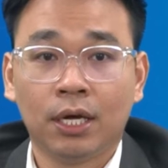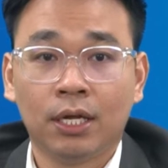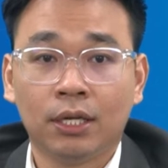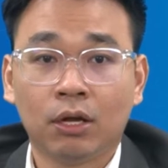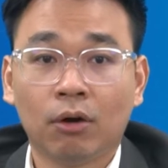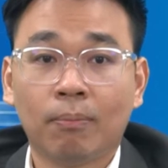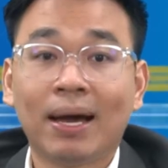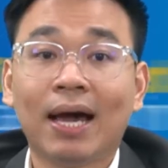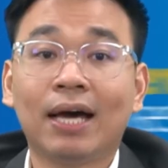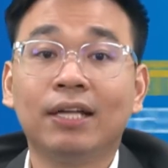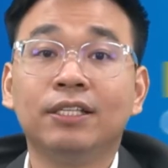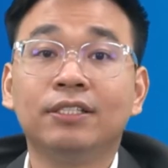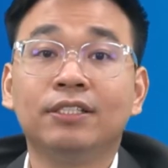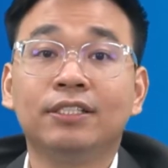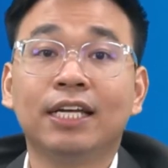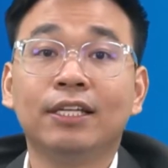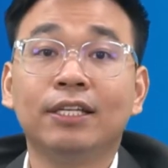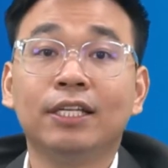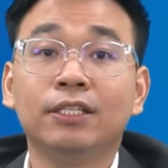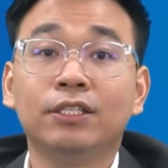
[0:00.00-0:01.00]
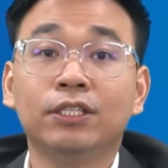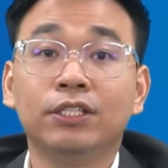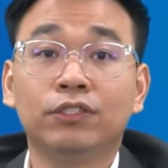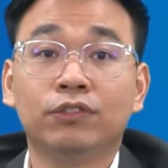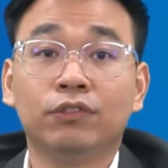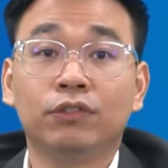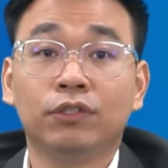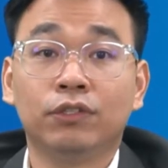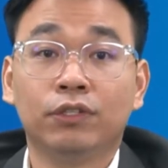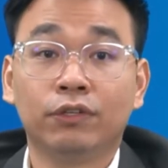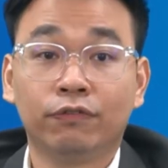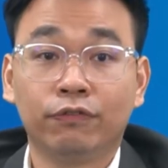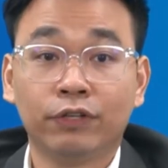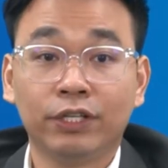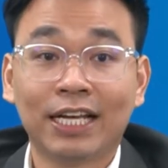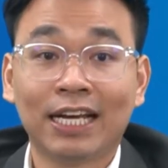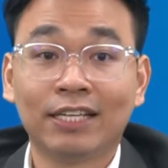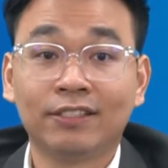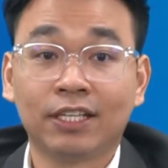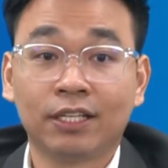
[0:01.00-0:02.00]
Now, by understanding these
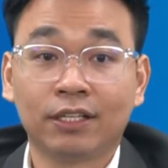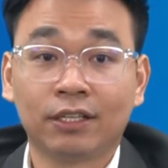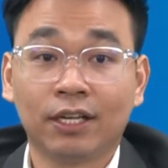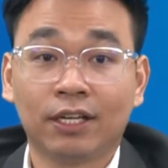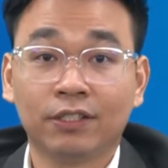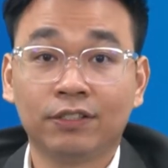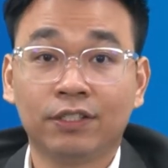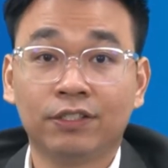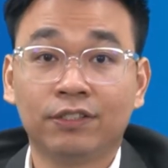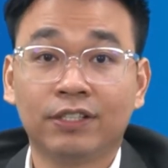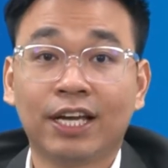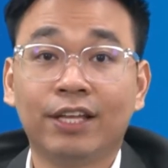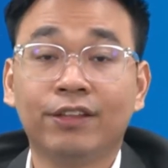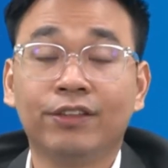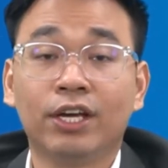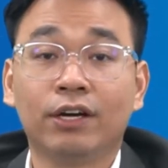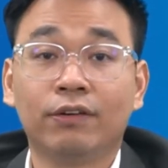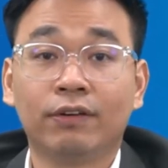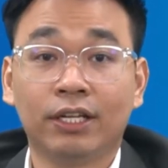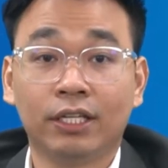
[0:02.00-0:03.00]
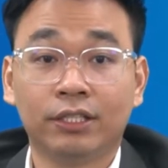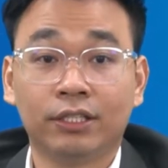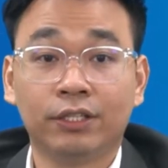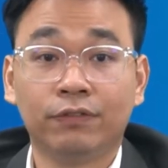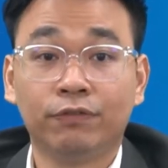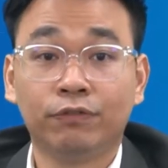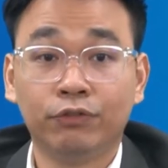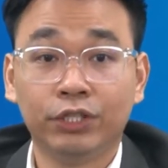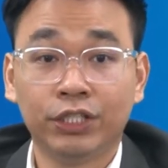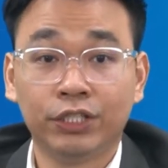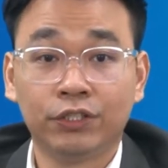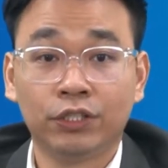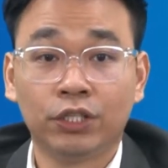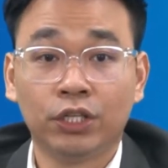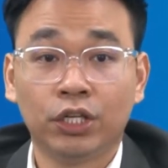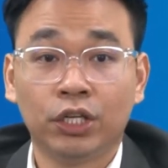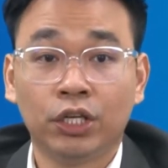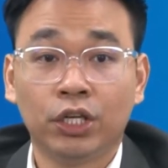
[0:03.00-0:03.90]
different asset classes and their relative risk,